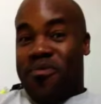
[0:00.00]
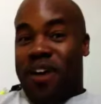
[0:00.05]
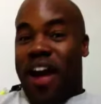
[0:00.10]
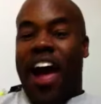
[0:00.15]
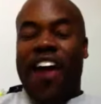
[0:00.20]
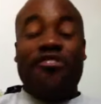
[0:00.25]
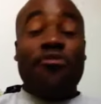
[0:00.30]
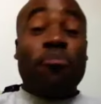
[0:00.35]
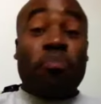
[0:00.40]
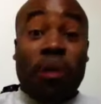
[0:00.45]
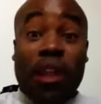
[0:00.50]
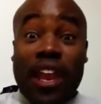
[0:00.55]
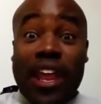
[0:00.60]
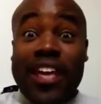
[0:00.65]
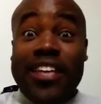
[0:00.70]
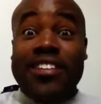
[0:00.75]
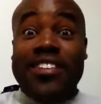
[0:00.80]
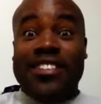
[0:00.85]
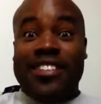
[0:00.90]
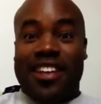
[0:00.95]
I've
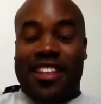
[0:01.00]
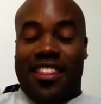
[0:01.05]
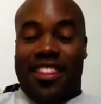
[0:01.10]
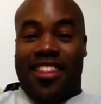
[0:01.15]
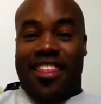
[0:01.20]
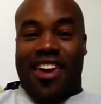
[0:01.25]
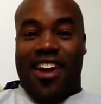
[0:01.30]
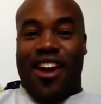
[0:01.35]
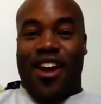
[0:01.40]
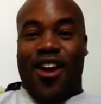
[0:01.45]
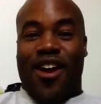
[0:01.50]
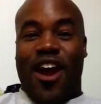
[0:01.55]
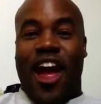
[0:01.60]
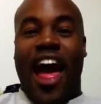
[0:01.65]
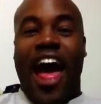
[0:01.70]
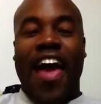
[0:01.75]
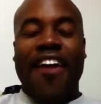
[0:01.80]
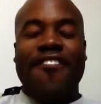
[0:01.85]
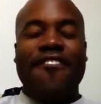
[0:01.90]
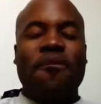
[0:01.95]
placed it there.
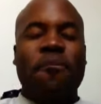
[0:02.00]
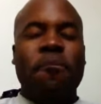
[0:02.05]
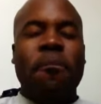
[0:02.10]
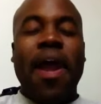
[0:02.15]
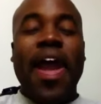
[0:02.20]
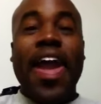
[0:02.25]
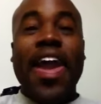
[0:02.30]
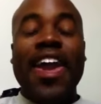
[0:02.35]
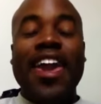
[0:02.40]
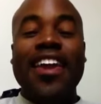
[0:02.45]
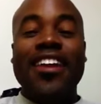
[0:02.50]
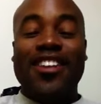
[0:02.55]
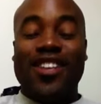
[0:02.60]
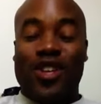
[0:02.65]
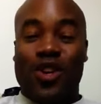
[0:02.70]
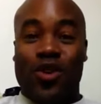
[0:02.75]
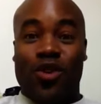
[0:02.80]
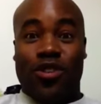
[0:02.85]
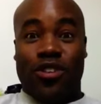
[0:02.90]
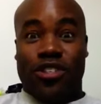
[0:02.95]
I've made
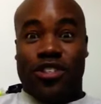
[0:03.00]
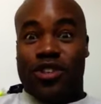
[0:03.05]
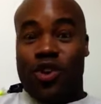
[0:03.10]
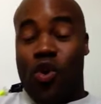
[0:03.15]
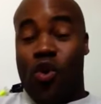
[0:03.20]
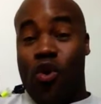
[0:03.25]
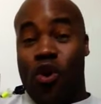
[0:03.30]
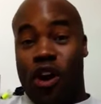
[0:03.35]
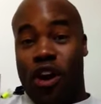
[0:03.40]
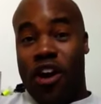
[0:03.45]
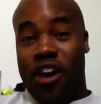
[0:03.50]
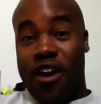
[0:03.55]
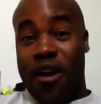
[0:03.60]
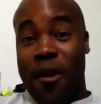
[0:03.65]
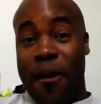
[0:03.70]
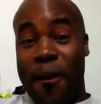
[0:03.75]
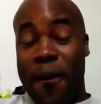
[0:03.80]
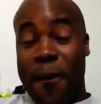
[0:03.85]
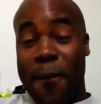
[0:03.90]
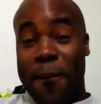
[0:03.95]
you to soar.
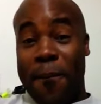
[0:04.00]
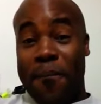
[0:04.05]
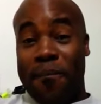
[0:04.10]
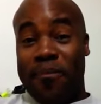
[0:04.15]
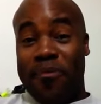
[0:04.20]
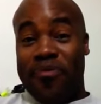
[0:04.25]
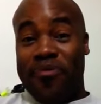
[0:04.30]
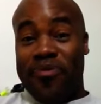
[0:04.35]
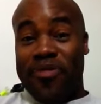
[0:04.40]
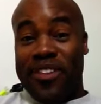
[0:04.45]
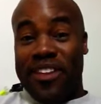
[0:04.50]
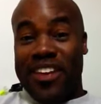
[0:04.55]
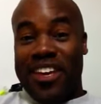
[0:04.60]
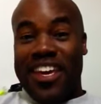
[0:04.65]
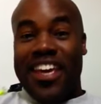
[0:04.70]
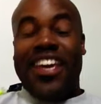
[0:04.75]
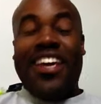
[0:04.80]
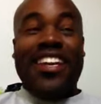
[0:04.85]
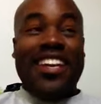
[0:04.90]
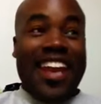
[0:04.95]

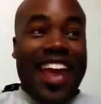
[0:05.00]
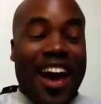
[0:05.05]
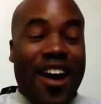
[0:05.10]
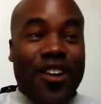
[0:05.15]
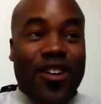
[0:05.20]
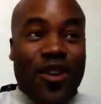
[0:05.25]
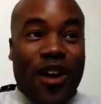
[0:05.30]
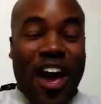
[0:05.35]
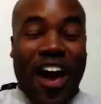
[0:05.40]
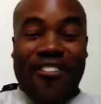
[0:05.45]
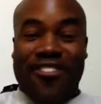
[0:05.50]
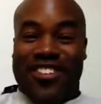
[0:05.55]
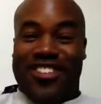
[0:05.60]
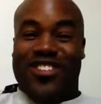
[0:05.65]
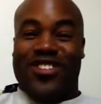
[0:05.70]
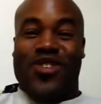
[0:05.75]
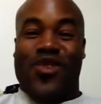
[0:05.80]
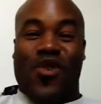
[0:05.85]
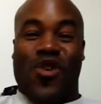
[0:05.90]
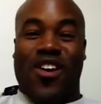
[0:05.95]
Now you have to
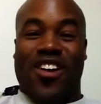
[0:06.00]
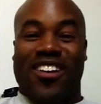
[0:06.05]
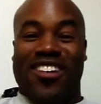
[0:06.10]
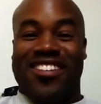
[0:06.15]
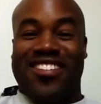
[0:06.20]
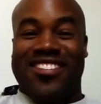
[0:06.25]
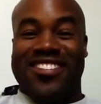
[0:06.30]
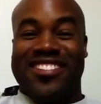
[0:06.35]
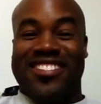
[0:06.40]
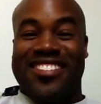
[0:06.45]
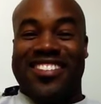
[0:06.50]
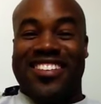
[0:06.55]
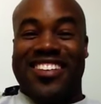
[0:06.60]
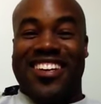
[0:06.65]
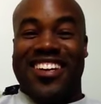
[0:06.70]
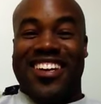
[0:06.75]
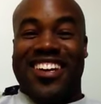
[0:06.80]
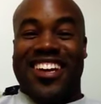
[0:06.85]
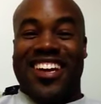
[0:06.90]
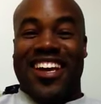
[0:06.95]
soar.
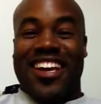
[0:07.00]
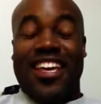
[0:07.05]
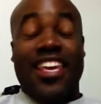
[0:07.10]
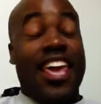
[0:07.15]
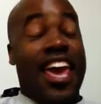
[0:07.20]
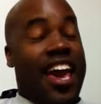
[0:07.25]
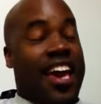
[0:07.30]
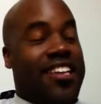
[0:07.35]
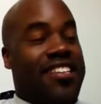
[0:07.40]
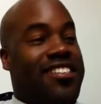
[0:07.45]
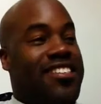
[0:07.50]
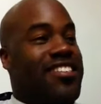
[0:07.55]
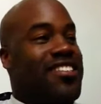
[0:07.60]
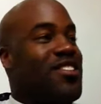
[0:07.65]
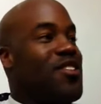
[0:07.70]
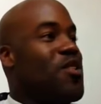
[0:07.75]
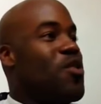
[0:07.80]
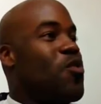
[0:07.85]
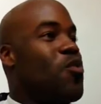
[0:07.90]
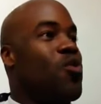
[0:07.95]

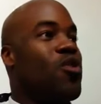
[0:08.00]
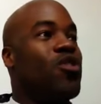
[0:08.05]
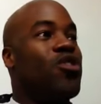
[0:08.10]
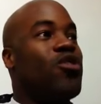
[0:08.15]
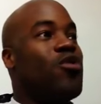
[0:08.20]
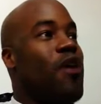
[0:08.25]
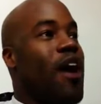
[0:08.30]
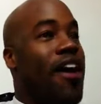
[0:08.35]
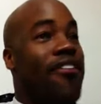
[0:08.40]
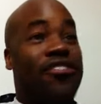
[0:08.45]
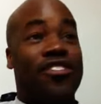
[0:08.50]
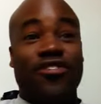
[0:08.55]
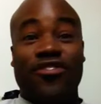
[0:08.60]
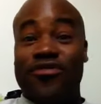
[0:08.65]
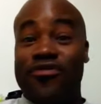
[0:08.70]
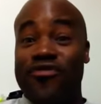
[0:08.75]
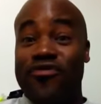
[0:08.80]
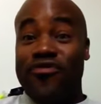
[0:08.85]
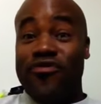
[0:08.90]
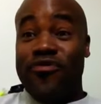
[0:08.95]
Yes, will you have to
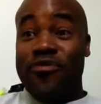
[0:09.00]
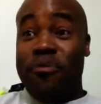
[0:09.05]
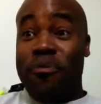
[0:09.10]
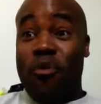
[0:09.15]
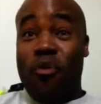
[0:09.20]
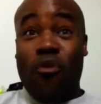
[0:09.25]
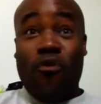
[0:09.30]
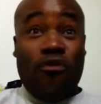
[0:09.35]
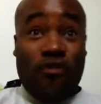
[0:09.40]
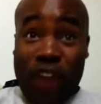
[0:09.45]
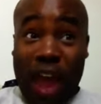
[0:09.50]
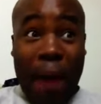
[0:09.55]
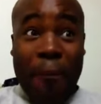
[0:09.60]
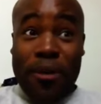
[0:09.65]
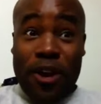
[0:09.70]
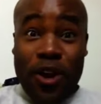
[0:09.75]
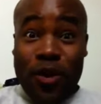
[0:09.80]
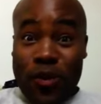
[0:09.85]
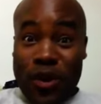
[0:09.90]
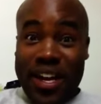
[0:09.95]
flap
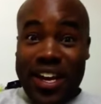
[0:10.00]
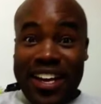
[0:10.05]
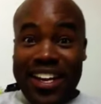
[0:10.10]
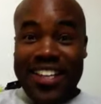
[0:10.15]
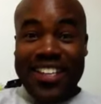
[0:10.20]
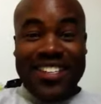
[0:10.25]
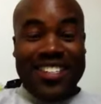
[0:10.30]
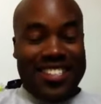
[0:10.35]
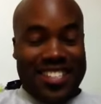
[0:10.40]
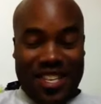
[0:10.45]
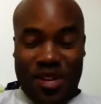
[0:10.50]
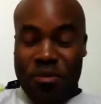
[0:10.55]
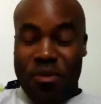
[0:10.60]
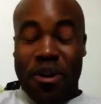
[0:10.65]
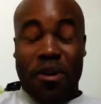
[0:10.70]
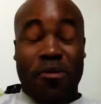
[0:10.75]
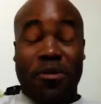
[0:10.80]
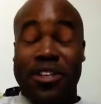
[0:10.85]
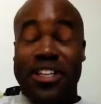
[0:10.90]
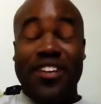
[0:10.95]
your wings? You
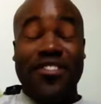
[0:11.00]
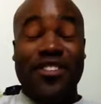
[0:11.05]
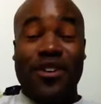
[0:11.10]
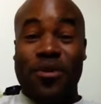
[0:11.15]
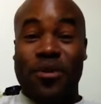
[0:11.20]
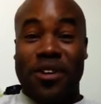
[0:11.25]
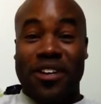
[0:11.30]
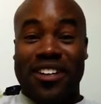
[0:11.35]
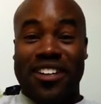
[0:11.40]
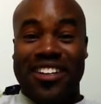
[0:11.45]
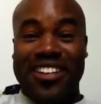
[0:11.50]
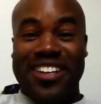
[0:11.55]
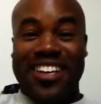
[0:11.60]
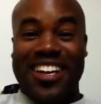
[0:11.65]
better believe you will.